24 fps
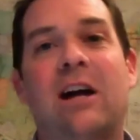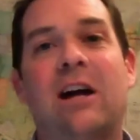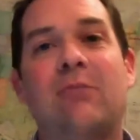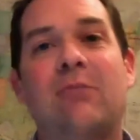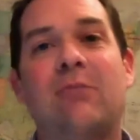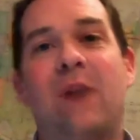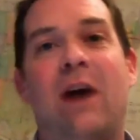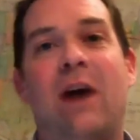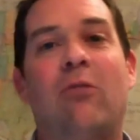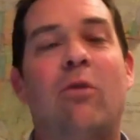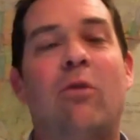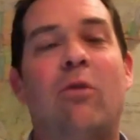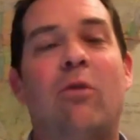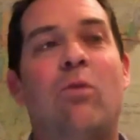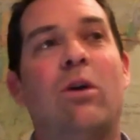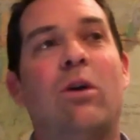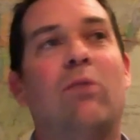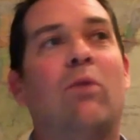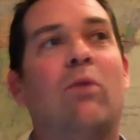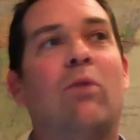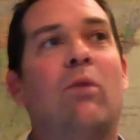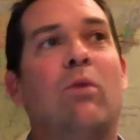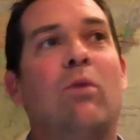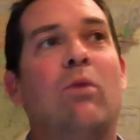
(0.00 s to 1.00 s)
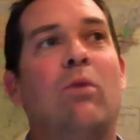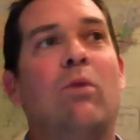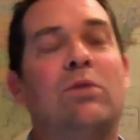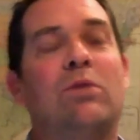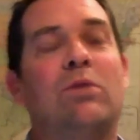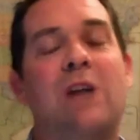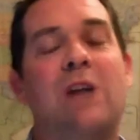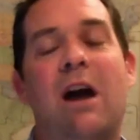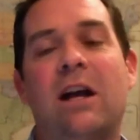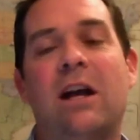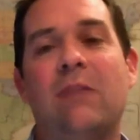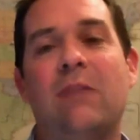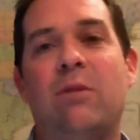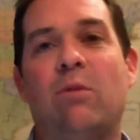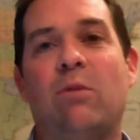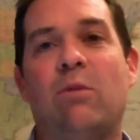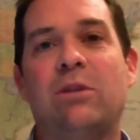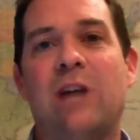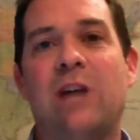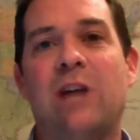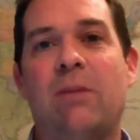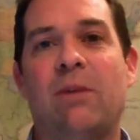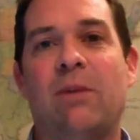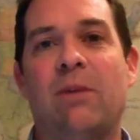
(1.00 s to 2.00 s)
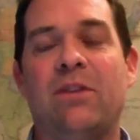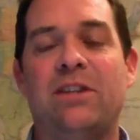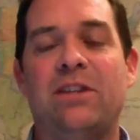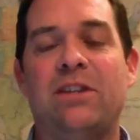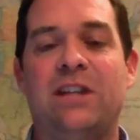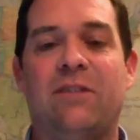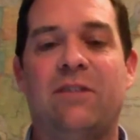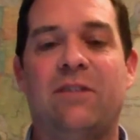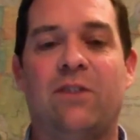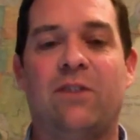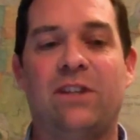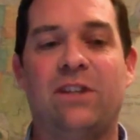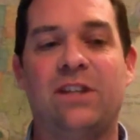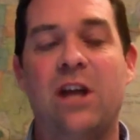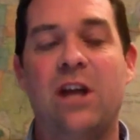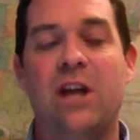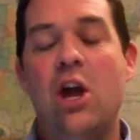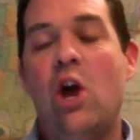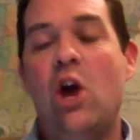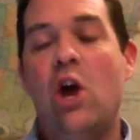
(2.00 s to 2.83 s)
about when we're talking to people, we talk about the difference.